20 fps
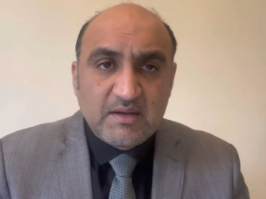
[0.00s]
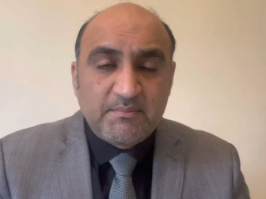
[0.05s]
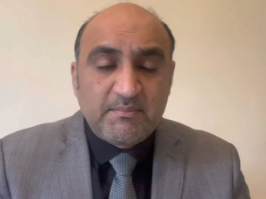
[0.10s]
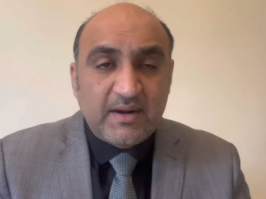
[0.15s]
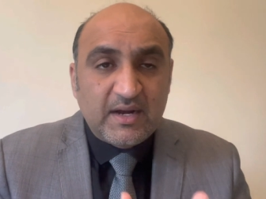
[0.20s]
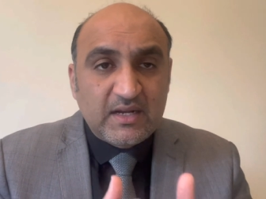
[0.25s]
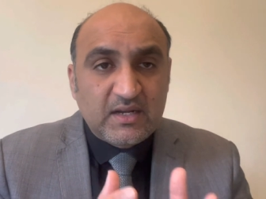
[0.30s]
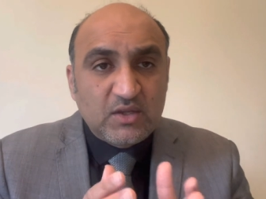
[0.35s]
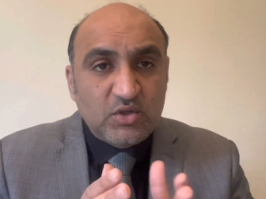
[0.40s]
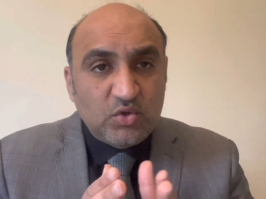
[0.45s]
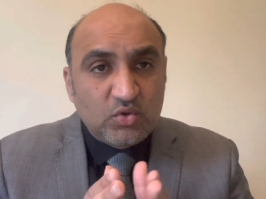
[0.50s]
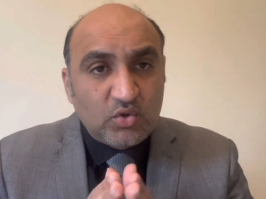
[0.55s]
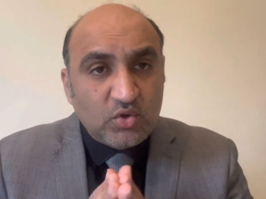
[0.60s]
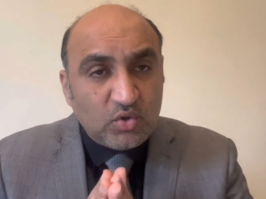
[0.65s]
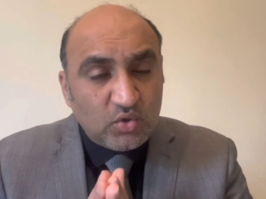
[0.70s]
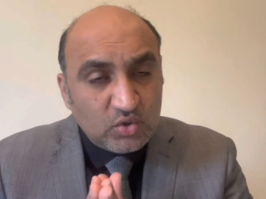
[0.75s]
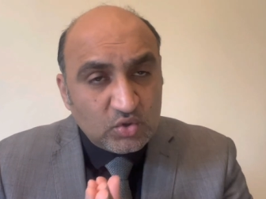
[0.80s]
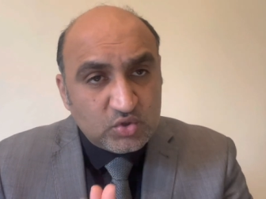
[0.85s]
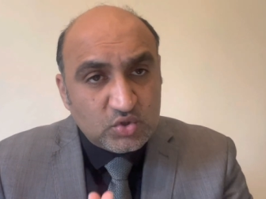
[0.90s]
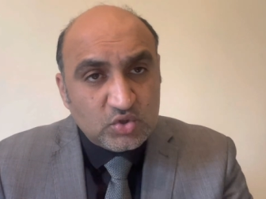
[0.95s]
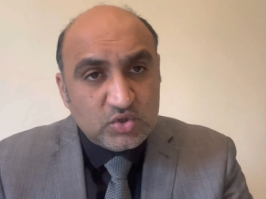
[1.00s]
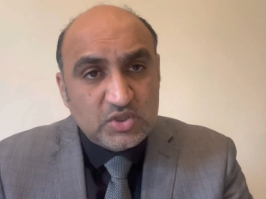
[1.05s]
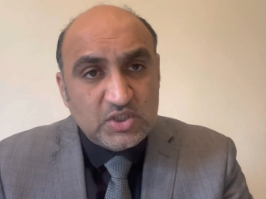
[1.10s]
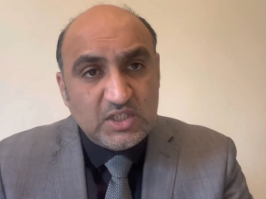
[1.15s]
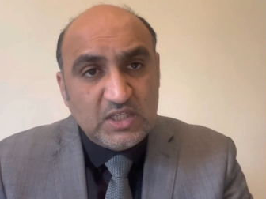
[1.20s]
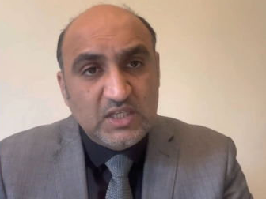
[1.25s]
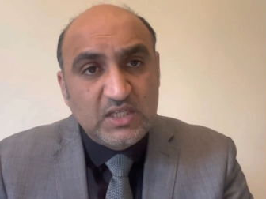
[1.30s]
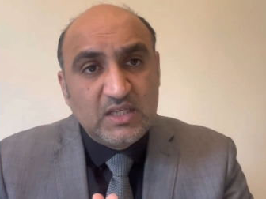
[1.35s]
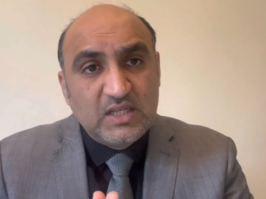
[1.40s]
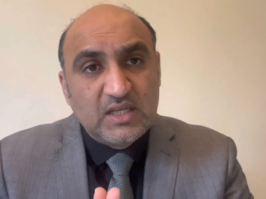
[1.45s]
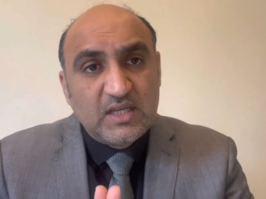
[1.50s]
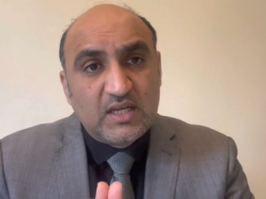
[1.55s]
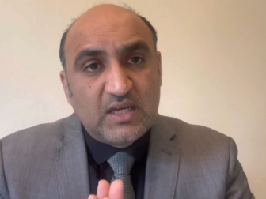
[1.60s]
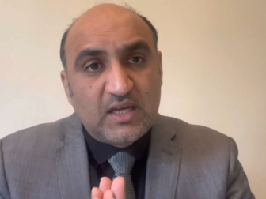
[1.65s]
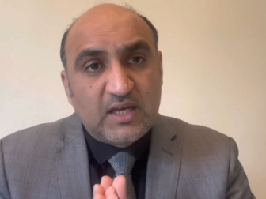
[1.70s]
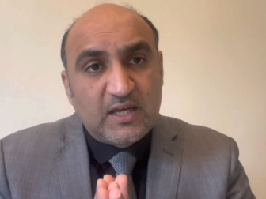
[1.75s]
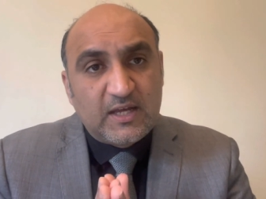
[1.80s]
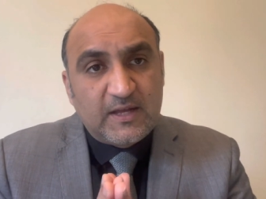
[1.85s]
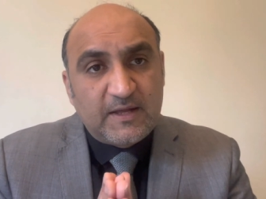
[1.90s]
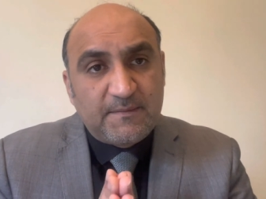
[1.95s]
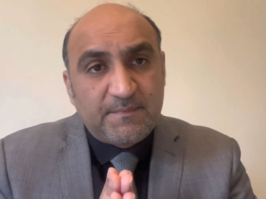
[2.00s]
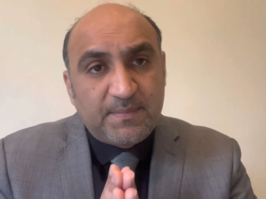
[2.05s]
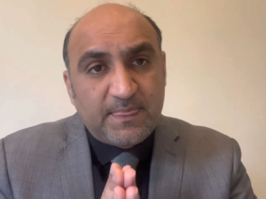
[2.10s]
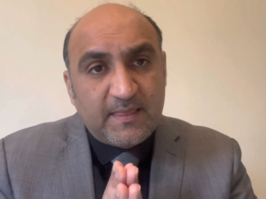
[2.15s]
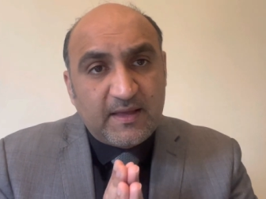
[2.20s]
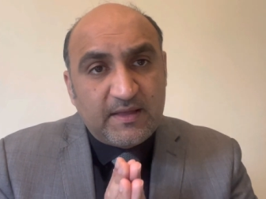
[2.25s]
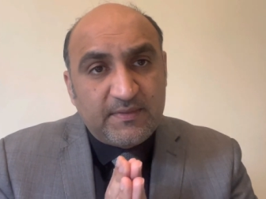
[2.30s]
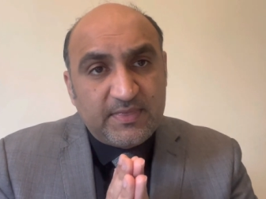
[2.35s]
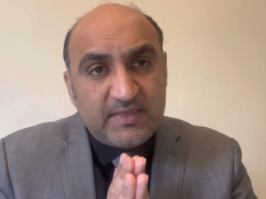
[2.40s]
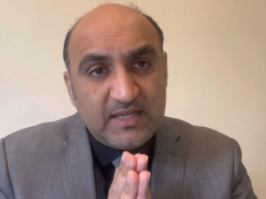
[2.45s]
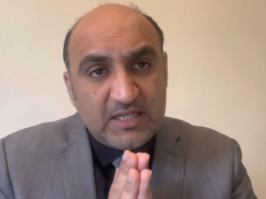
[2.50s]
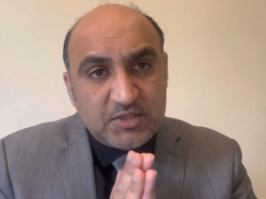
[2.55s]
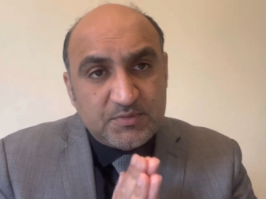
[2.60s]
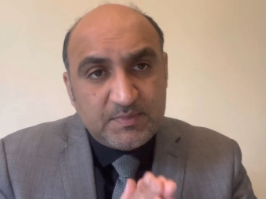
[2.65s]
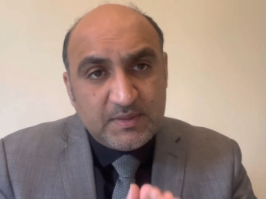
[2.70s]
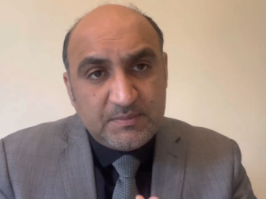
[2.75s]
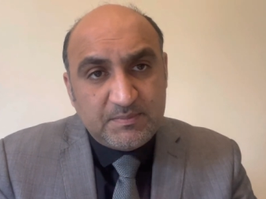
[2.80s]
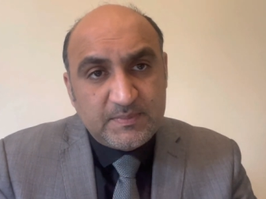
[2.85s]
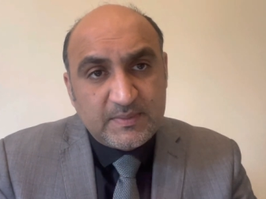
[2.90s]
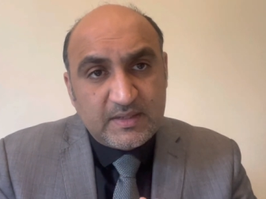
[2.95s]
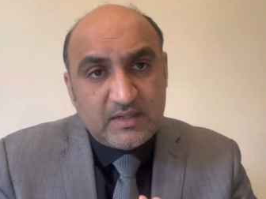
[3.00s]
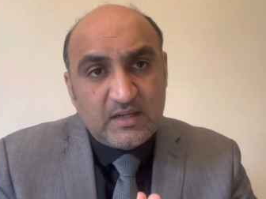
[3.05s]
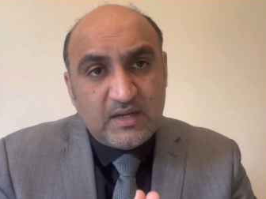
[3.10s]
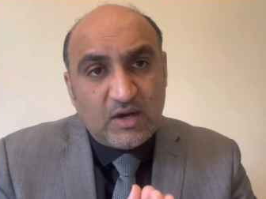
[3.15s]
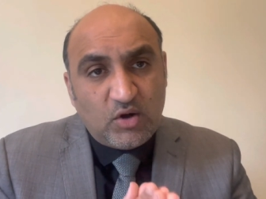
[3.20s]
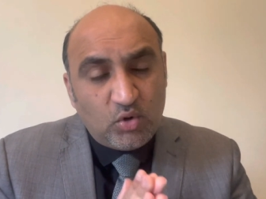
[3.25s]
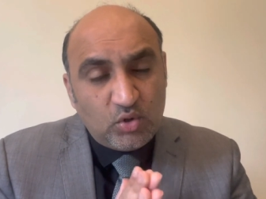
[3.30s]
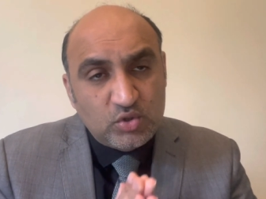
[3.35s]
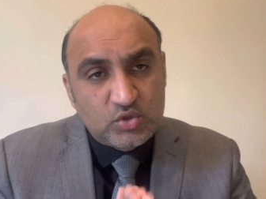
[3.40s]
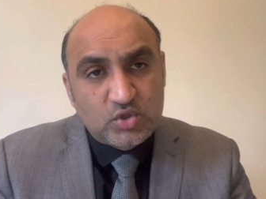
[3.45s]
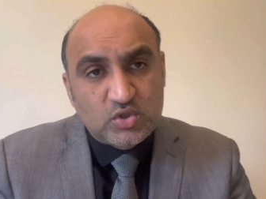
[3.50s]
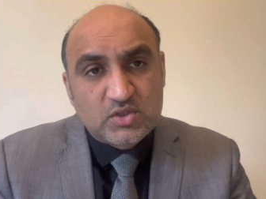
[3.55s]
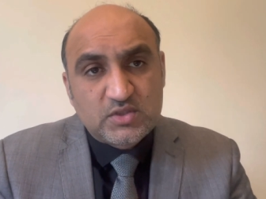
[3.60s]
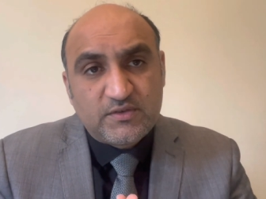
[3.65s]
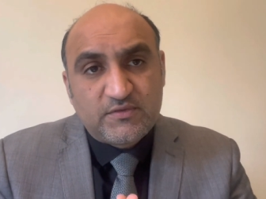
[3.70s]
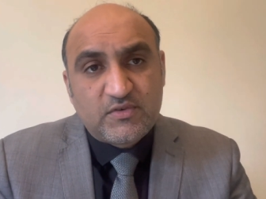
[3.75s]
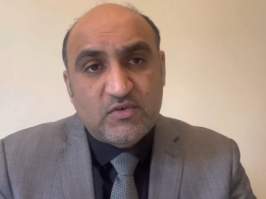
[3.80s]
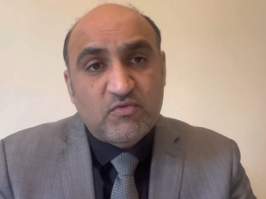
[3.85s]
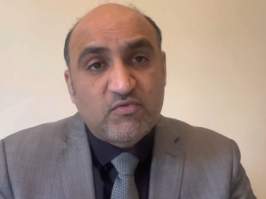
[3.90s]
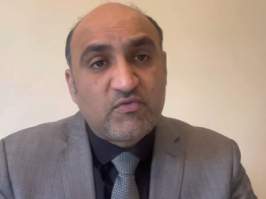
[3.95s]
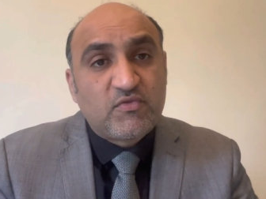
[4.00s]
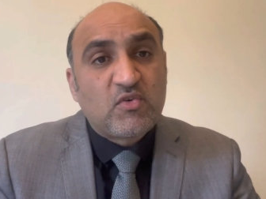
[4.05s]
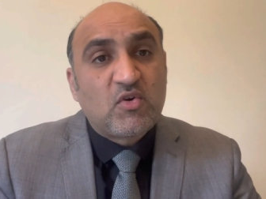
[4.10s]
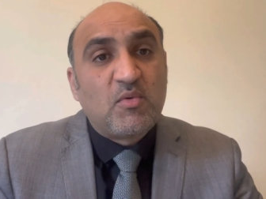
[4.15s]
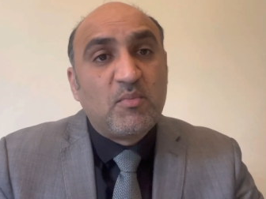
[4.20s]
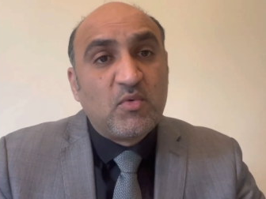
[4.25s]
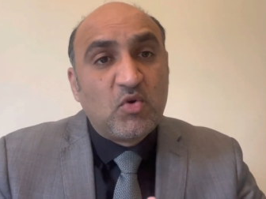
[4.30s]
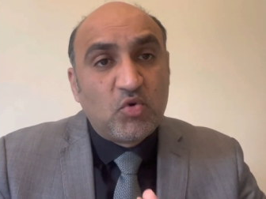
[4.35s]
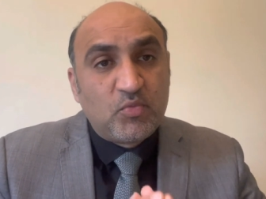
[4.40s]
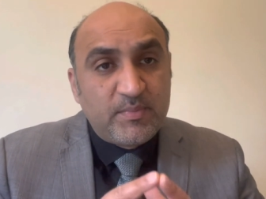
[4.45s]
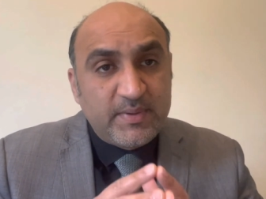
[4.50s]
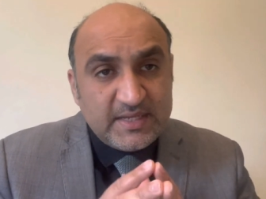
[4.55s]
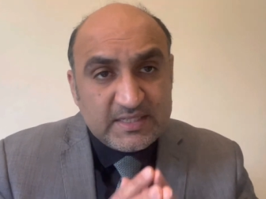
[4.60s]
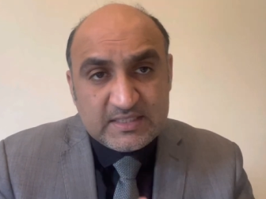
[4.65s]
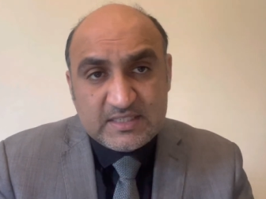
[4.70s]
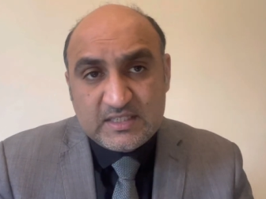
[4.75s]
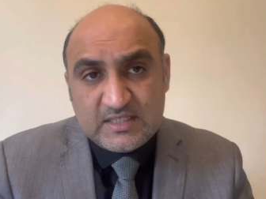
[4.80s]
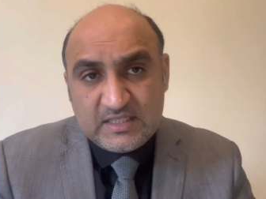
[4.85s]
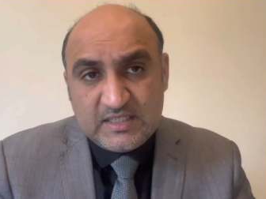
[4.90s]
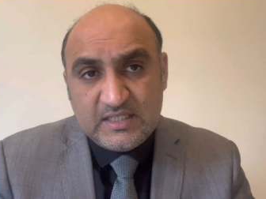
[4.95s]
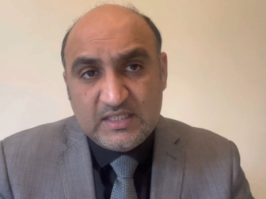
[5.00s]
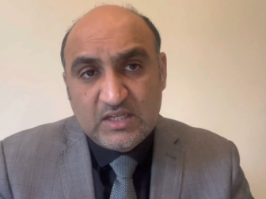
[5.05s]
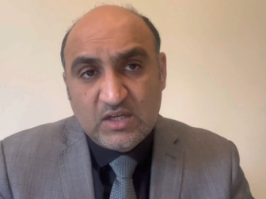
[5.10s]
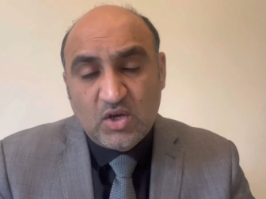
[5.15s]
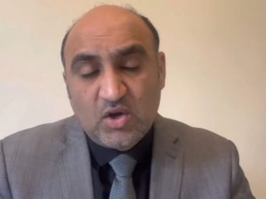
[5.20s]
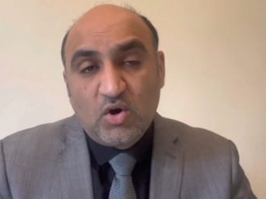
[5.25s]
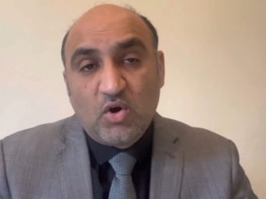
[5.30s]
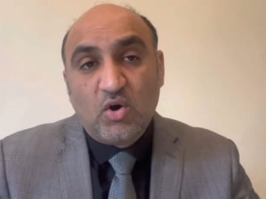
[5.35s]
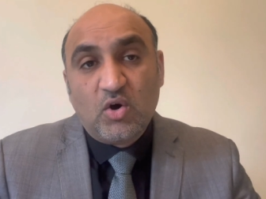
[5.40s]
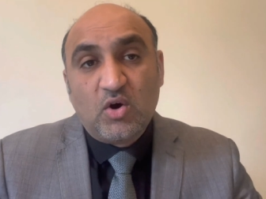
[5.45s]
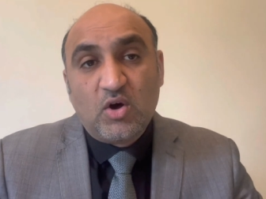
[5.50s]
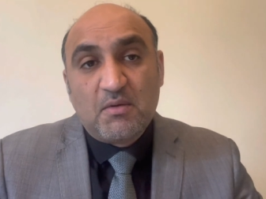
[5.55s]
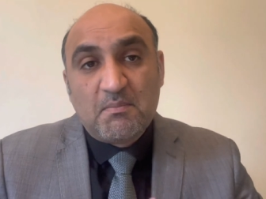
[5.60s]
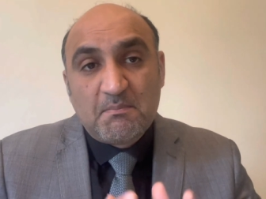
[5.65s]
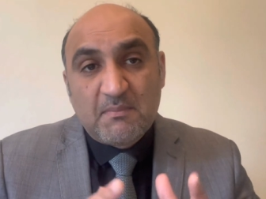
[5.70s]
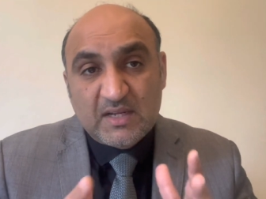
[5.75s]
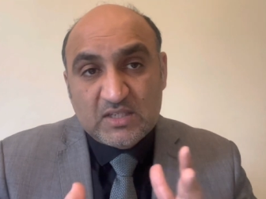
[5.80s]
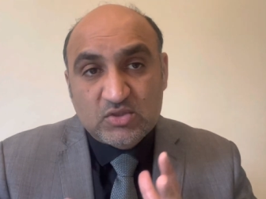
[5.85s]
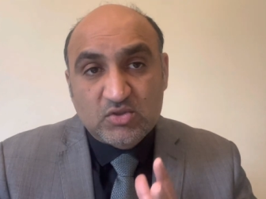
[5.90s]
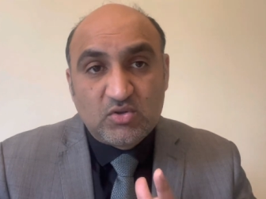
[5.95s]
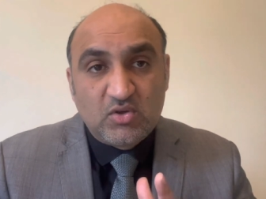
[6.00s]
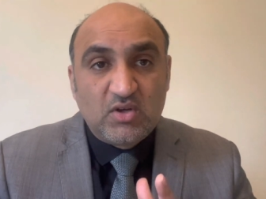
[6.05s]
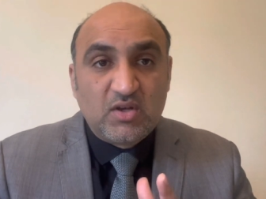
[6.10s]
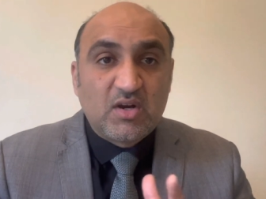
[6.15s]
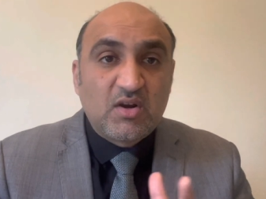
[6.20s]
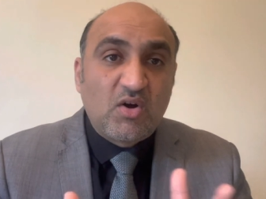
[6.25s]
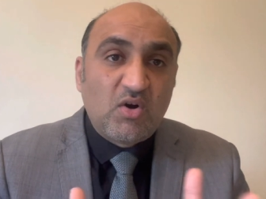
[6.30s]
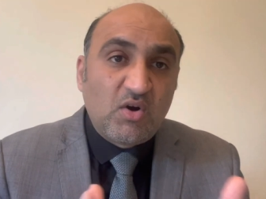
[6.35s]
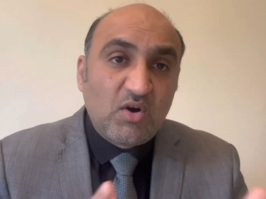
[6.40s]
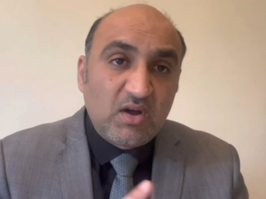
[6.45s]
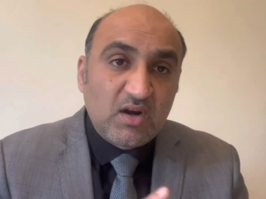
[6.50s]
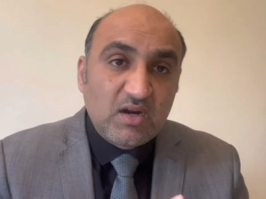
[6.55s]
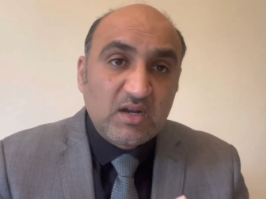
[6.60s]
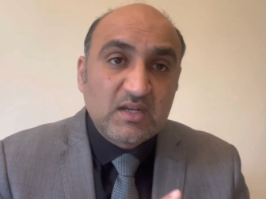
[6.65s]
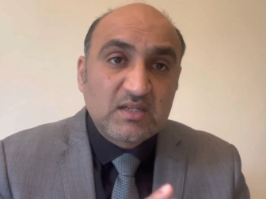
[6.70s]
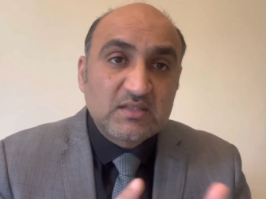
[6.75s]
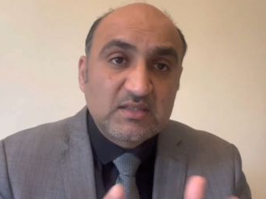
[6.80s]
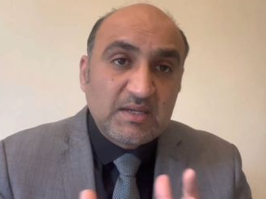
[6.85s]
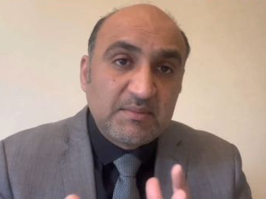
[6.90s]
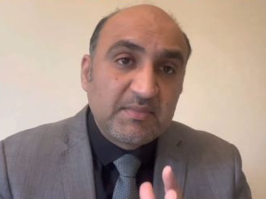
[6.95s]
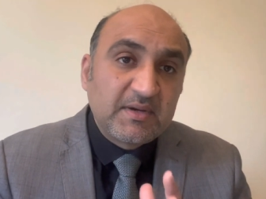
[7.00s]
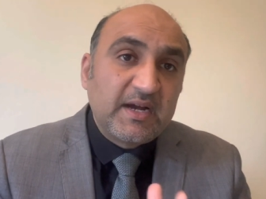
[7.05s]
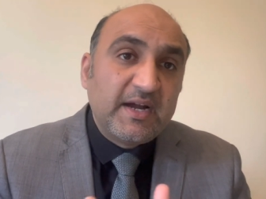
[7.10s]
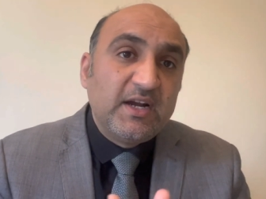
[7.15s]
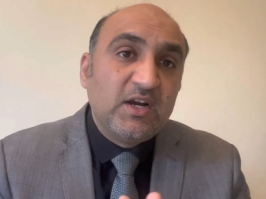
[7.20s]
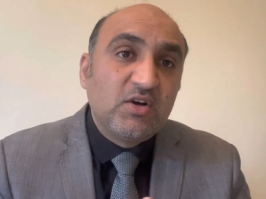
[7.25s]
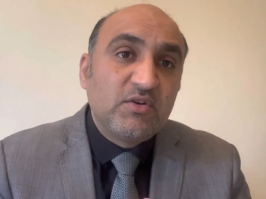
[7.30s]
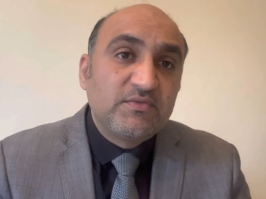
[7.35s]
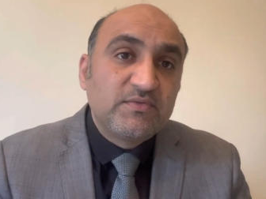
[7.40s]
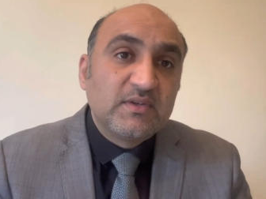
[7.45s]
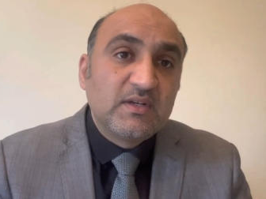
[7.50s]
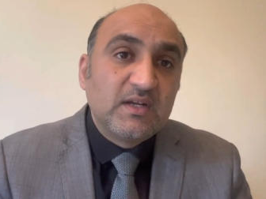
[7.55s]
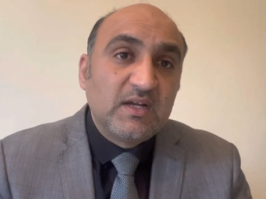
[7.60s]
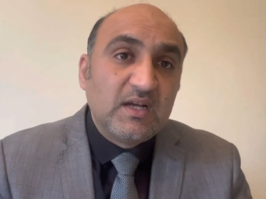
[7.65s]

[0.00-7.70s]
But you can also see these people also suffer from obesity or muscular or some kind of